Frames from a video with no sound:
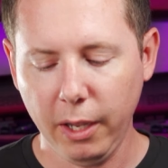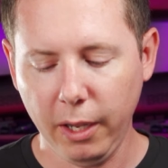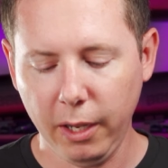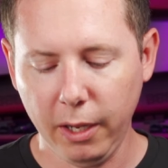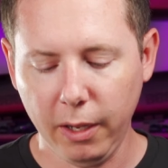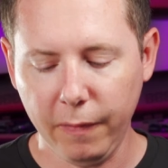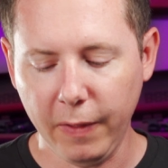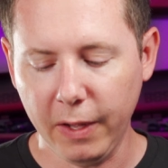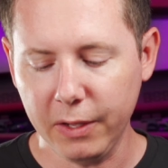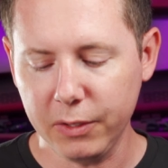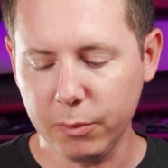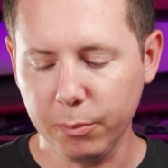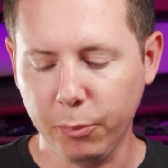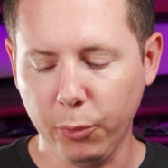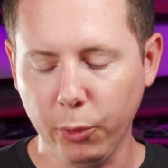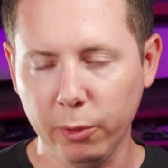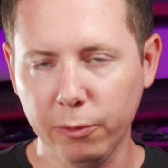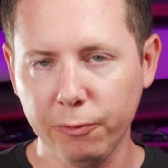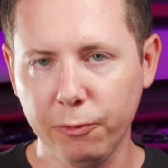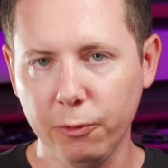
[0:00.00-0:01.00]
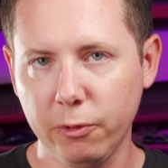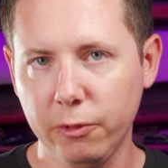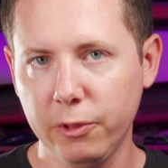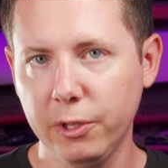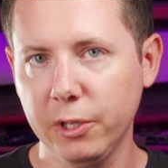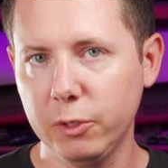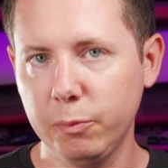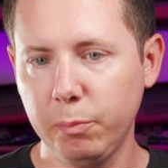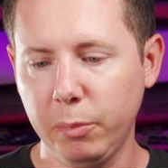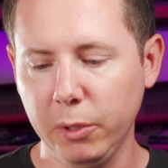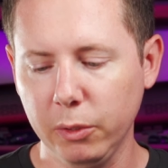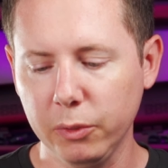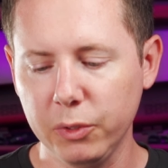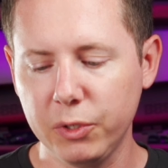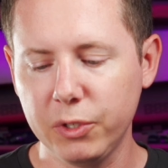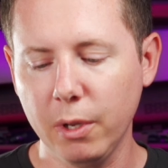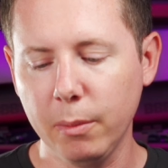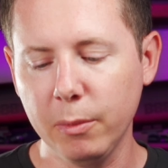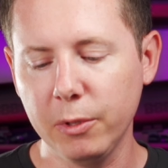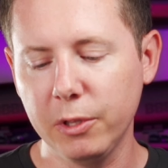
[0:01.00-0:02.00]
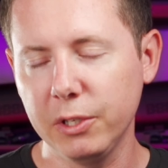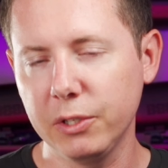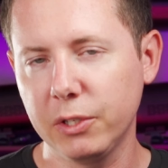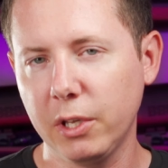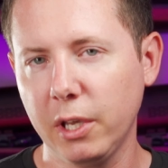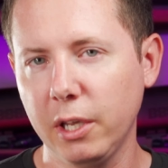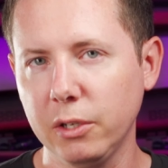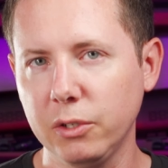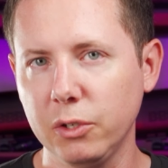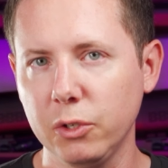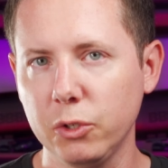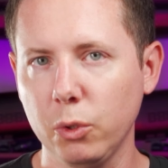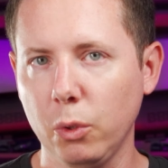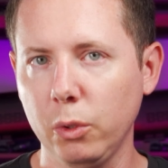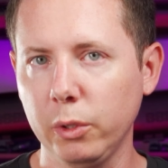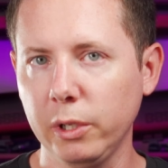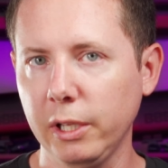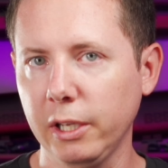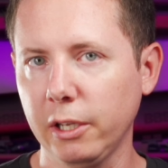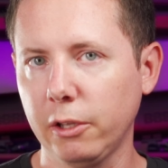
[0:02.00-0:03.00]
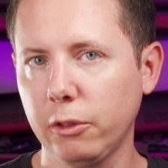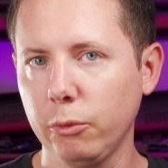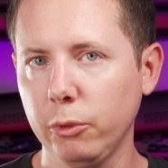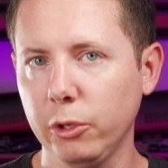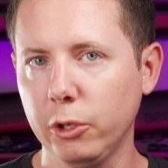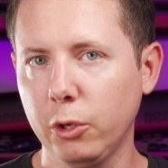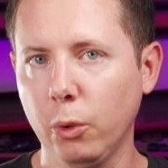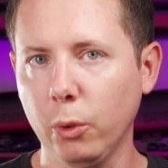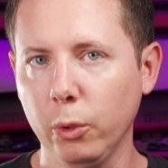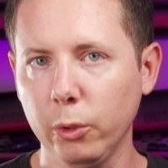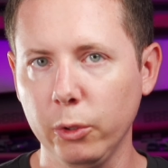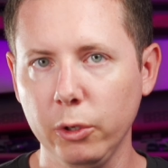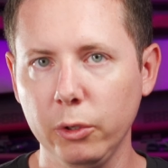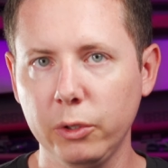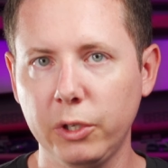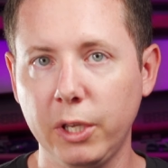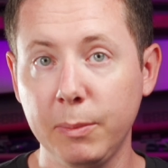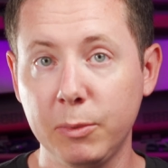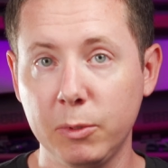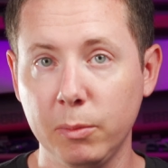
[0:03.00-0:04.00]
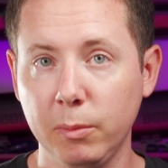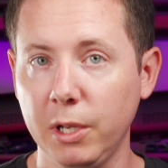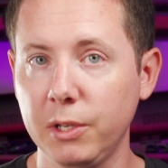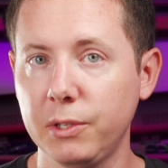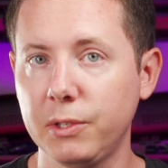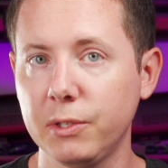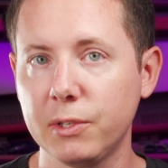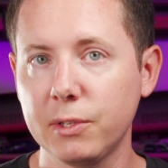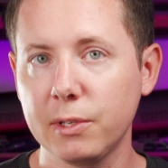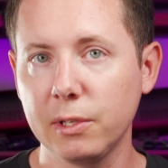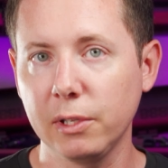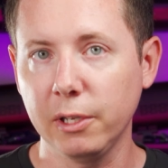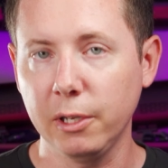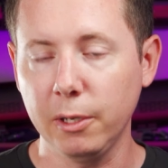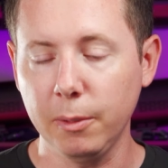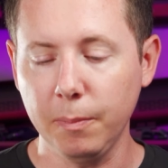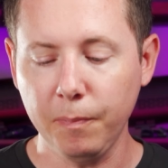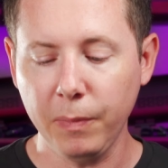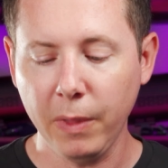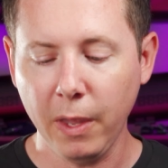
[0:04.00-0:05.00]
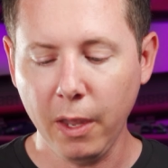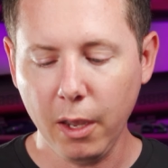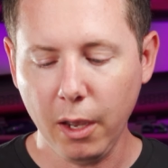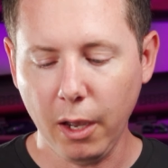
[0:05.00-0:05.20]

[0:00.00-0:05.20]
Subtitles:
And that's important for this build. Some of these cages are only like 3/4, keeps them nice and slim,